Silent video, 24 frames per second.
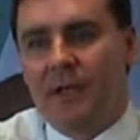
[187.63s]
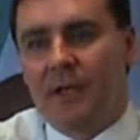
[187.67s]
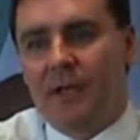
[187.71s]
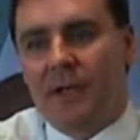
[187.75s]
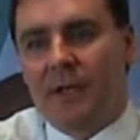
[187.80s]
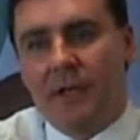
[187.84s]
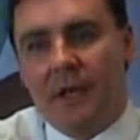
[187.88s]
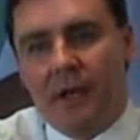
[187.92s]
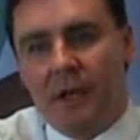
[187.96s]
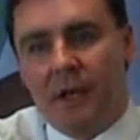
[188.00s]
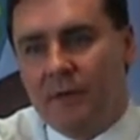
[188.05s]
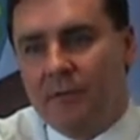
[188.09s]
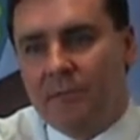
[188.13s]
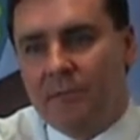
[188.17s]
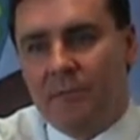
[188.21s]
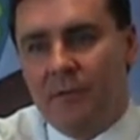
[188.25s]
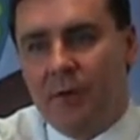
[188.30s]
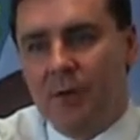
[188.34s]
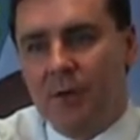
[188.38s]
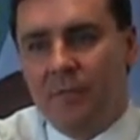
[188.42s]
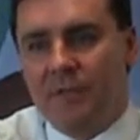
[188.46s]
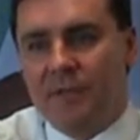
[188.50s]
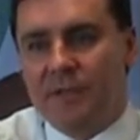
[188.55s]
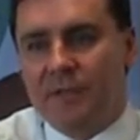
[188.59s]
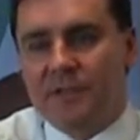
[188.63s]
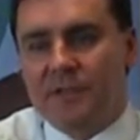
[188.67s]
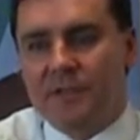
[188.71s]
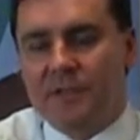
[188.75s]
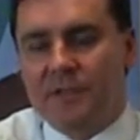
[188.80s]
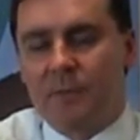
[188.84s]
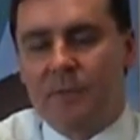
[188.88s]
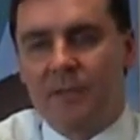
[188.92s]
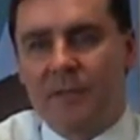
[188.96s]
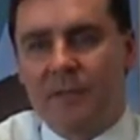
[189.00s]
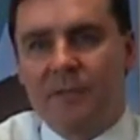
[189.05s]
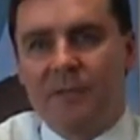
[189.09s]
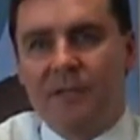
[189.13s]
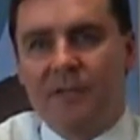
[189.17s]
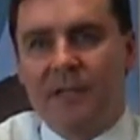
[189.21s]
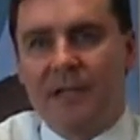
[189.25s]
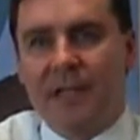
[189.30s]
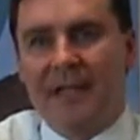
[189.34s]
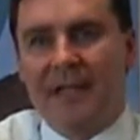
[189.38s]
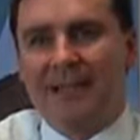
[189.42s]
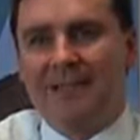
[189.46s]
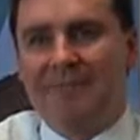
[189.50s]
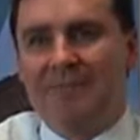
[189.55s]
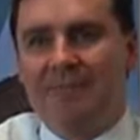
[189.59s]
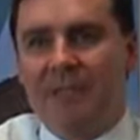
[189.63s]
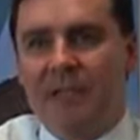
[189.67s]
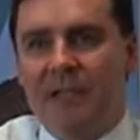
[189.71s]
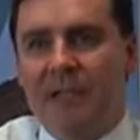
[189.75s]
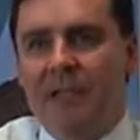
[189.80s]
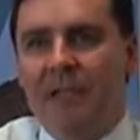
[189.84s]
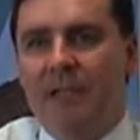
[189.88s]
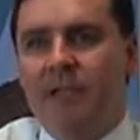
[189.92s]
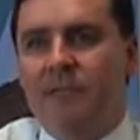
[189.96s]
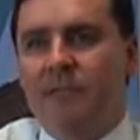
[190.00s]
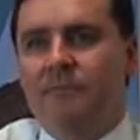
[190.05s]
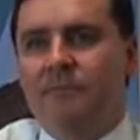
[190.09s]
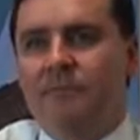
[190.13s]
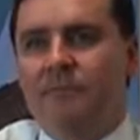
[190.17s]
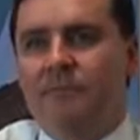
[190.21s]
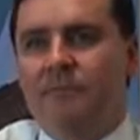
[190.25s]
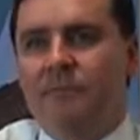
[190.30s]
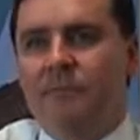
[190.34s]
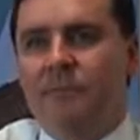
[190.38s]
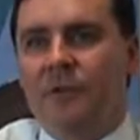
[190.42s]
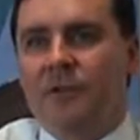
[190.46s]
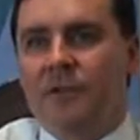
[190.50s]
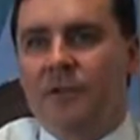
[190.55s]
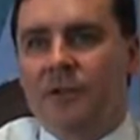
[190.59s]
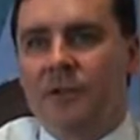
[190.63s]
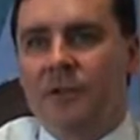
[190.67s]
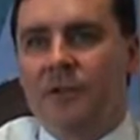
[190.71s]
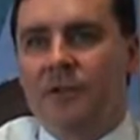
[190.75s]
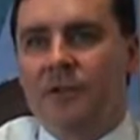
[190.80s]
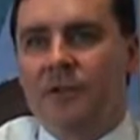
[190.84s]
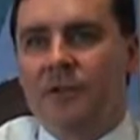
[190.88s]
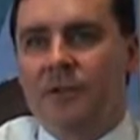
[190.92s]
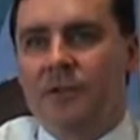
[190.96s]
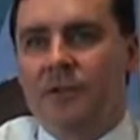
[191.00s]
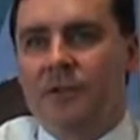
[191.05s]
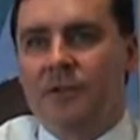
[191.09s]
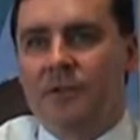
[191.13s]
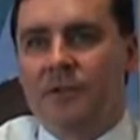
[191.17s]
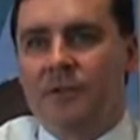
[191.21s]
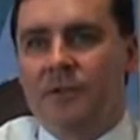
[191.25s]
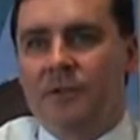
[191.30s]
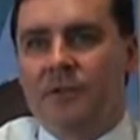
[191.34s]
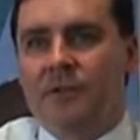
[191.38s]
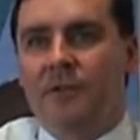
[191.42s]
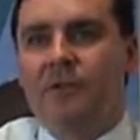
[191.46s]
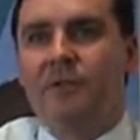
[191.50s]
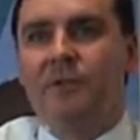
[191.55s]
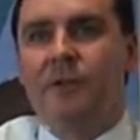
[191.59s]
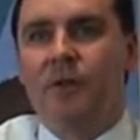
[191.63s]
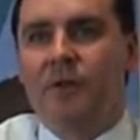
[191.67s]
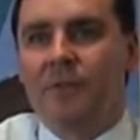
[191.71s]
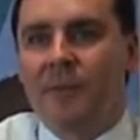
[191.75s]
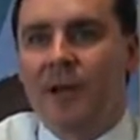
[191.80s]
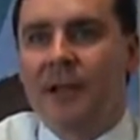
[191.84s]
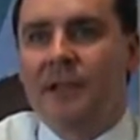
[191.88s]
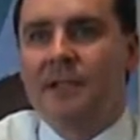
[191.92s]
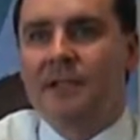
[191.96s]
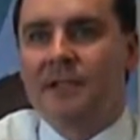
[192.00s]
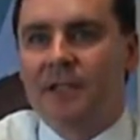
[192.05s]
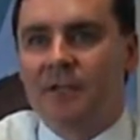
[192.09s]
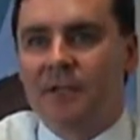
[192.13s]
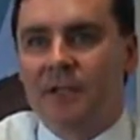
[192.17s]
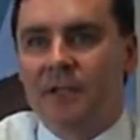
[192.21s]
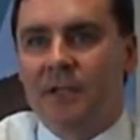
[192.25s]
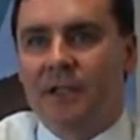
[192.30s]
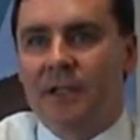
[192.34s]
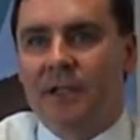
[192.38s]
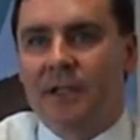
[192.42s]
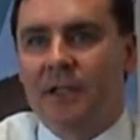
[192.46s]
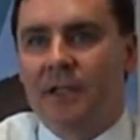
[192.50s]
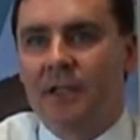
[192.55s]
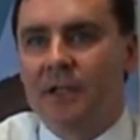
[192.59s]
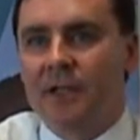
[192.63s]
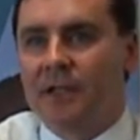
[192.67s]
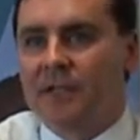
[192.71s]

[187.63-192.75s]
In our own business, we don't see any real return to sort of normality, if you like,